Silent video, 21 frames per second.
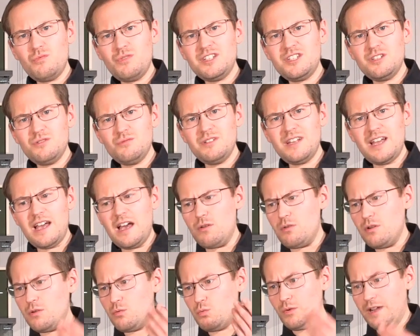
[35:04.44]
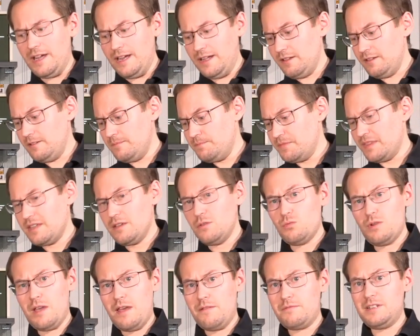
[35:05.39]
we do now? Well,
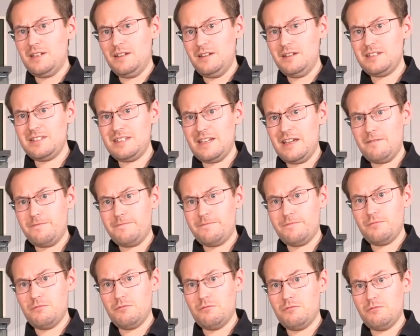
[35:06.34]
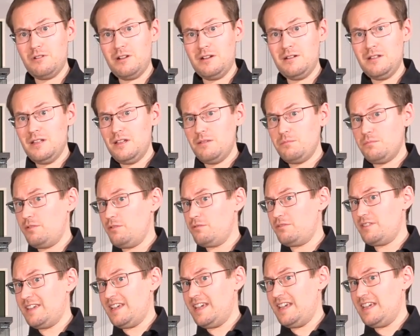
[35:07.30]
we have done it now for
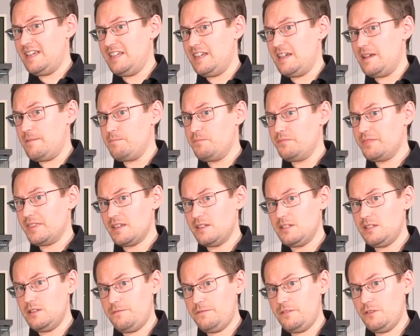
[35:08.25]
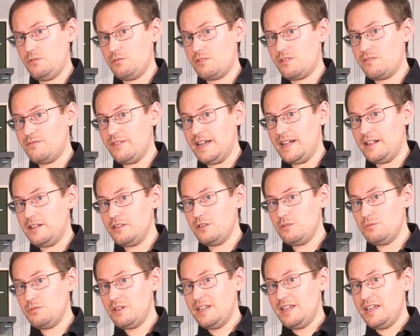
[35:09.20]
both a diffused
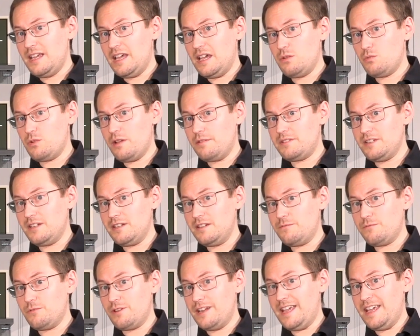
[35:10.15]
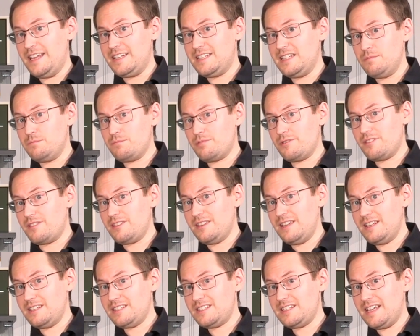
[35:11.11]
value, and we have done it for
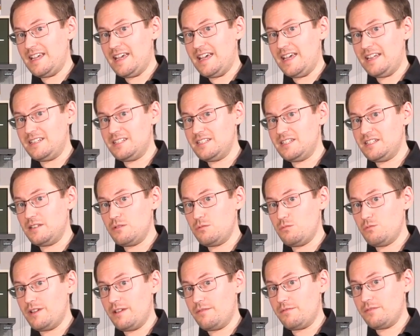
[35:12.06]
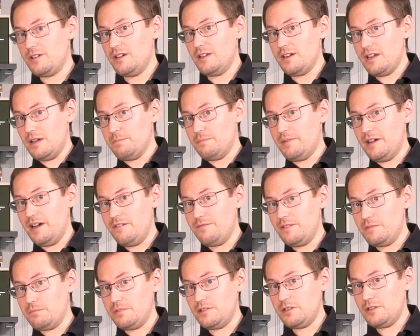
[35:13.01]
18%, and we have gone above
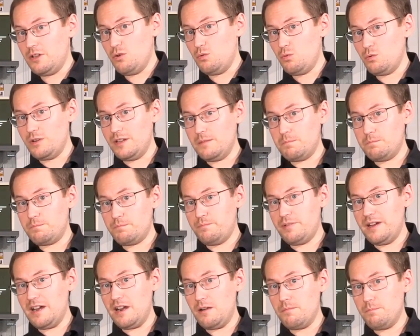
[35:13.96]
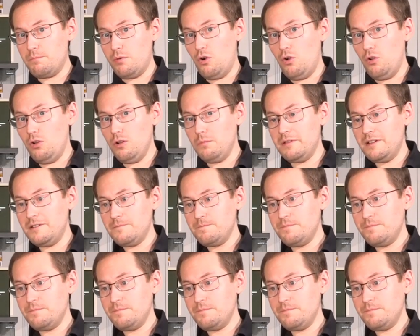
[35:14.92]
and below with a bare bulb.